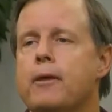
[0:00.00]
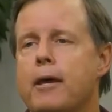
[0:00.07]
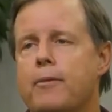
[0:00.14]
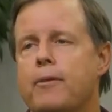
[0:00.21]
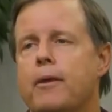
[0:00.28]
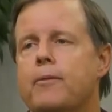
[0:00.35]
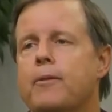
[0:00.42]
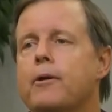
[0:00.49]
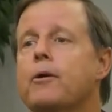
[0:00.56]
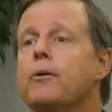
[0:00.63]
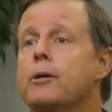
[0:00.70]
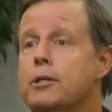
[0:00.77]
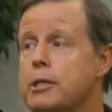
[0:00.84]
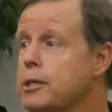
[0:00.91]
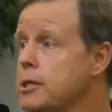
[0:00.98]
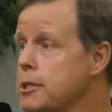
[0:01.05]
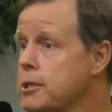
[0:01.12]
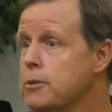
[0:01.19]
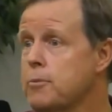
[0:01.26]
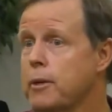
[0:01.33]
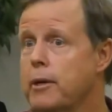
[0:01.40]
think that they're Christian
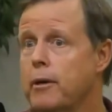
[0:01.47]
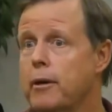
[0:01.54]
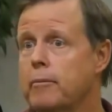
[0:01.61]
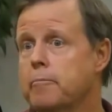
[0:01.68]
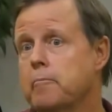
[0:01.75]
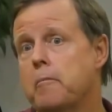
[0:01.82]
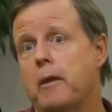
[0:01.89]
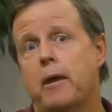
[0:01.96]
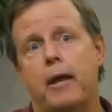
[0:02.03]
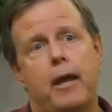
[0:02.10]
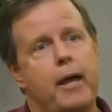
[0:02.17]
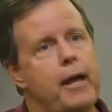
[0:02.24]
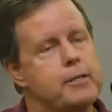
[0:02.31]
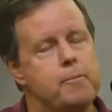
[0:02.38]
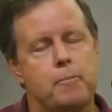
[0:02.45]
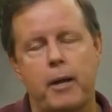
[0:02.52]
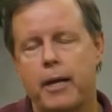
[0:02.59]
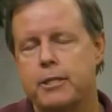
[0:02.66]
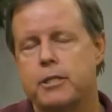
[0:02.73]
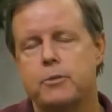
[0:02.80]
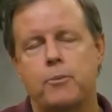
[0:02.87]
just as we are. As
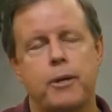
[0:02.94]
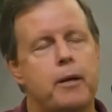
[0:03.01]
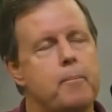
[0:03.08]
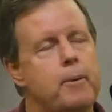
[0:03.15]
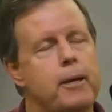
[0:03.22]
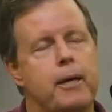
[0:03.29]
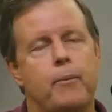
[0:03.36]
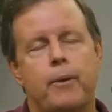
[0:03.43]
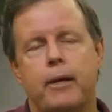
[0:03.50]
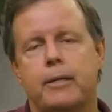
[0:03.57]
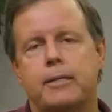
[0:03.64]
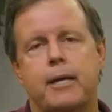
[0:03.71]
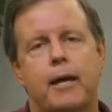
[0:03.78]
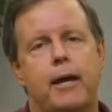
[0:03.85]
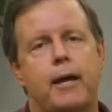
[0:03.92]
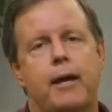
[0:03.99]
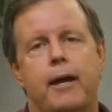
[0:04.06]
nice as we can be, we can say,